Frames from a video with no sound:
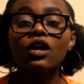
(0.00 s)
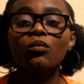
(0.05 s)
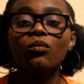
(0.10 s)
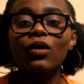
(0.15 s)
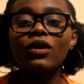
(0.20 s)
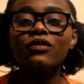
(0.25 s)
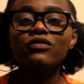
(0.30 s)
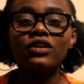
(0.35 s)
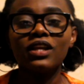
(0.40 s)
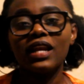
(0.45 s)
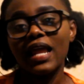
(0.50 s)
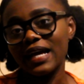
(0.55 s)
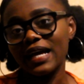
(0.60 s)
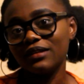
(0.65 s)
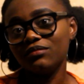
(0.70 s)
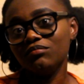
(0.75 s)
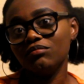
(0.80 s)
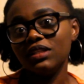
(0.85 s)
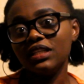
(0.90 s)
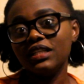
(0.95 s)
But if you're
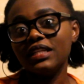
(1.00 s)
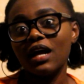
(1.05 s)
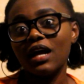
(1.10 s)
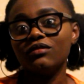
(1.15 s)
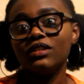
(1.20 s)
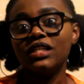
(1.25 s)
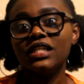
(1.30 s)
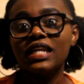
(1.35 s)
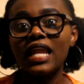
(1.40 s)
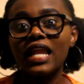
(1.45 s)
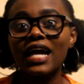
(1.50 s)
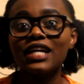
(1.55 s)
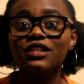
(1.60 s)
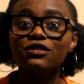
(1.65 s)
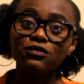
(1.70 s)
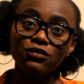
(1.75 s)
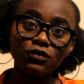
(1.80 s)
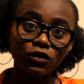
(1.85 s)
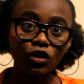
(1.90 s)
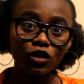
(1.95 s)
like me that really
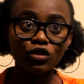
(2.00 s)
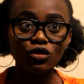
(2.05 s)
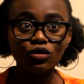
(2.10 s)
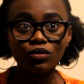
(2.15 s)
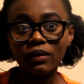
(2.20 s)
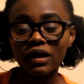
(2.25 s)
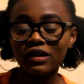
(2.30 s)
likes volume,